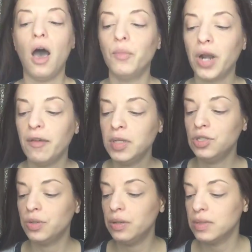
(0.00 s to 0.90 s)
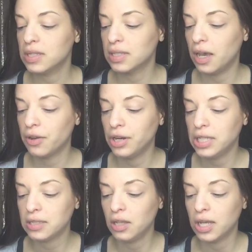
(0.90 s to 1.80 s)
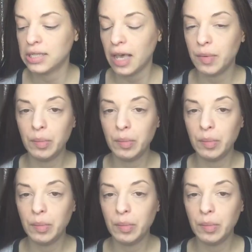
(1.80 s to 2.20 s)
What I've been doing with this cut crease look is I've